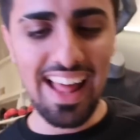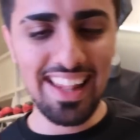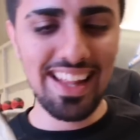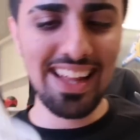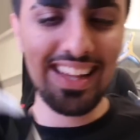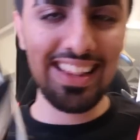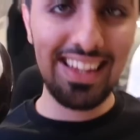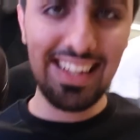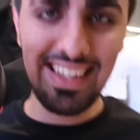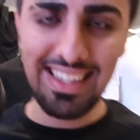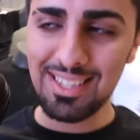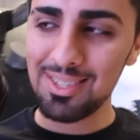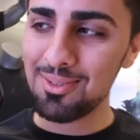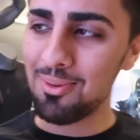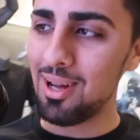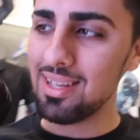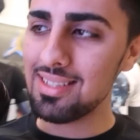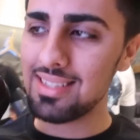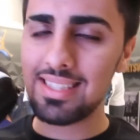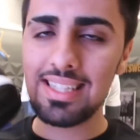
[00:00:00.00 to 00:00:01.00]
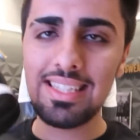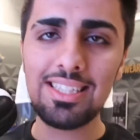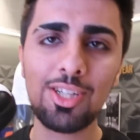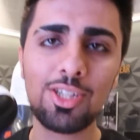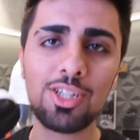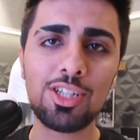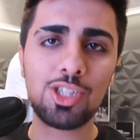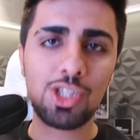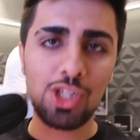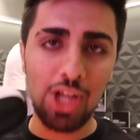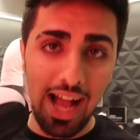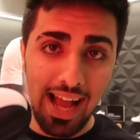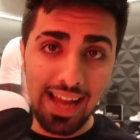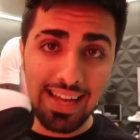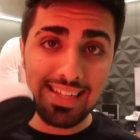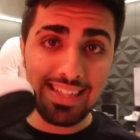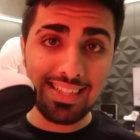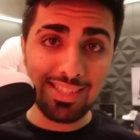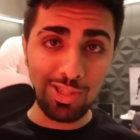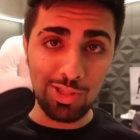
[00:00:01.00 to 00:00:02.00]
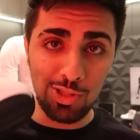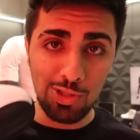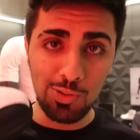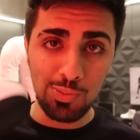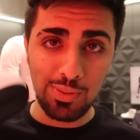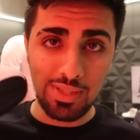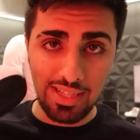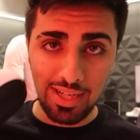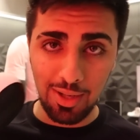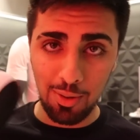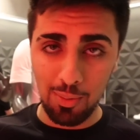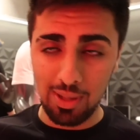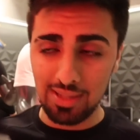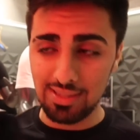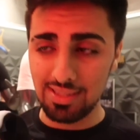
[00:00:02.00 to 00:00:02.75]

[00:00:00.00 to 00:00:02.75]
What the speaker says: And then these ones, these are the Chinese New Year ones.